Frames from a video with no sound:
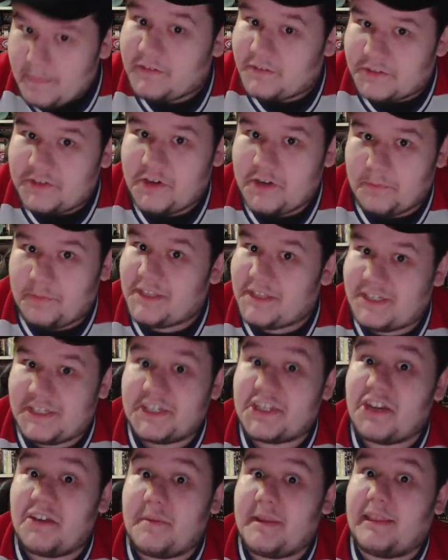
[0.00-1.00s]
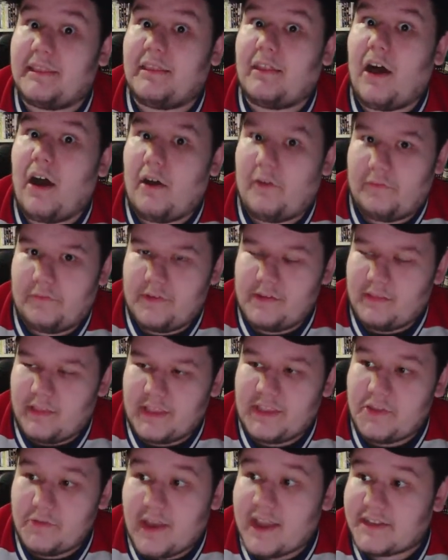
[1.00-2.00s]
Triple H is going to be loved.
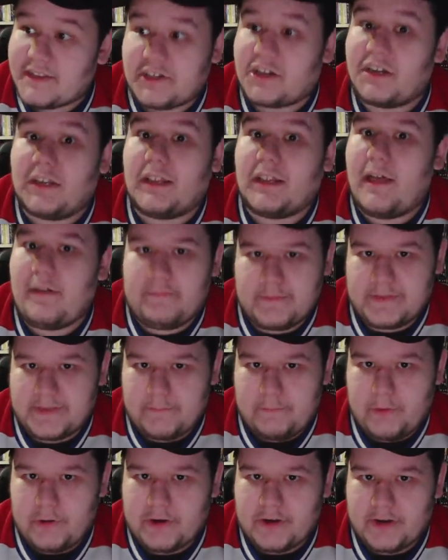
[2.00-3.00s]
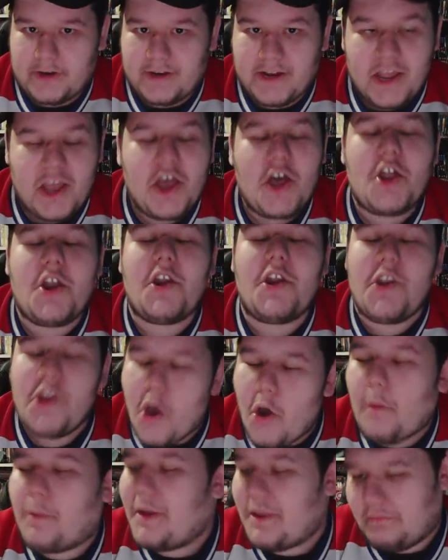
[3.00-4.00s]
Like, you guys are going to love him as a booker.
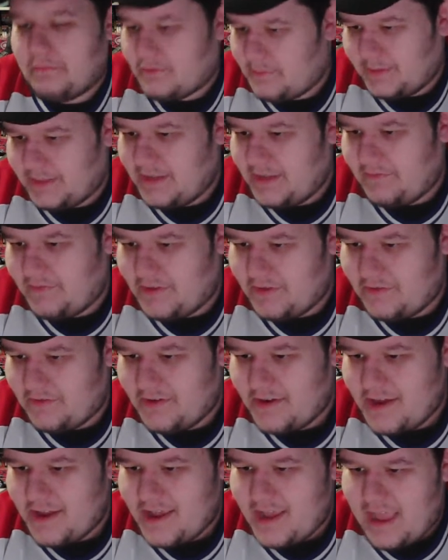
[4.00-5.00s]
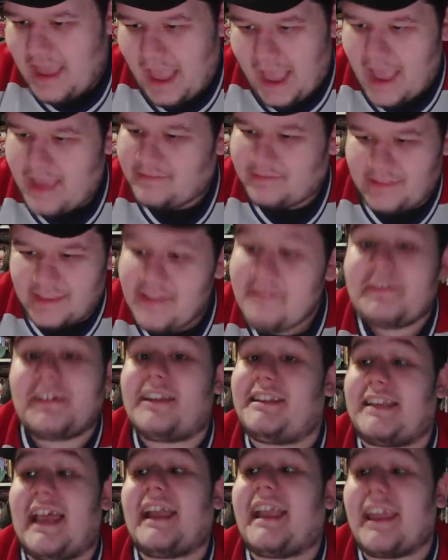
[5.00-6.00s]
Nobody would believe you. And even a
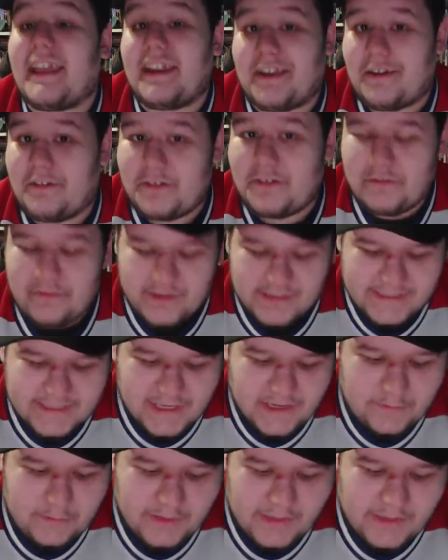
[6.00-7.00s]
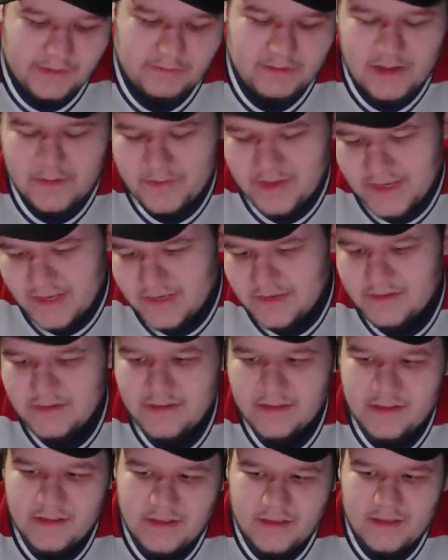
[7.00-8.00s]
decade ago, to an extent, they'd be like, well, I mean,
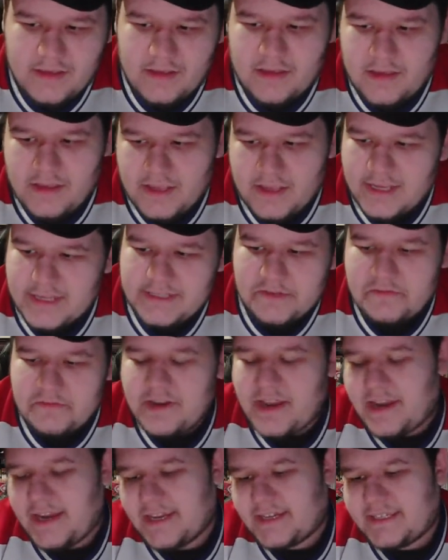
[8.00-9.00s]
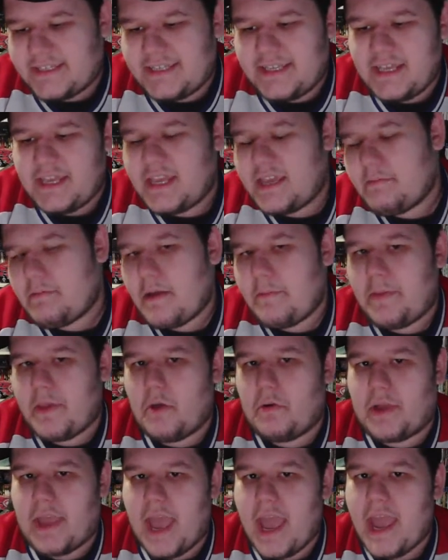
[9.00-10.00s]
he's doing NXT. He might be
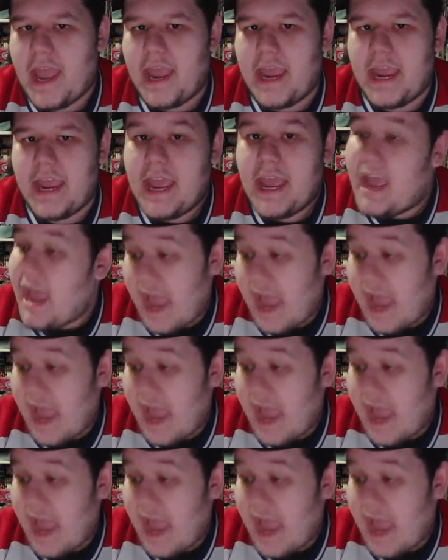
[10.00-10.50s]
okay.